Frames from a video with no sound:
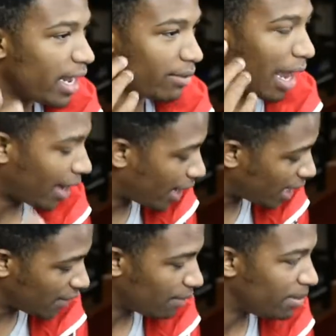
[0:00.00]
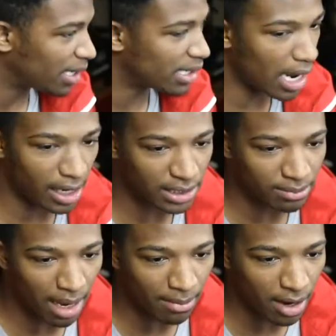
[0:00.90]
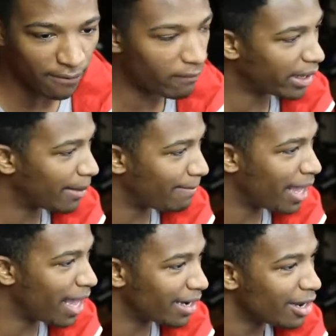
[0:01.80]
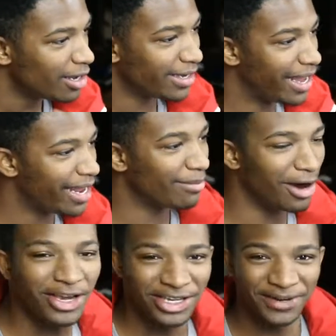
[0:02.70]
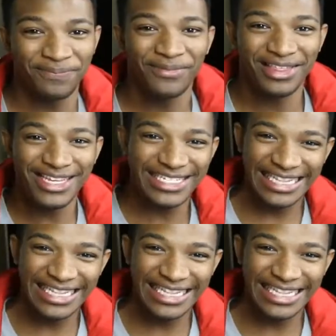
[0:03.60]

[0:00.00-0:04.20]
and I gotta give a big shout out to my motherfucking man, Game Onion, this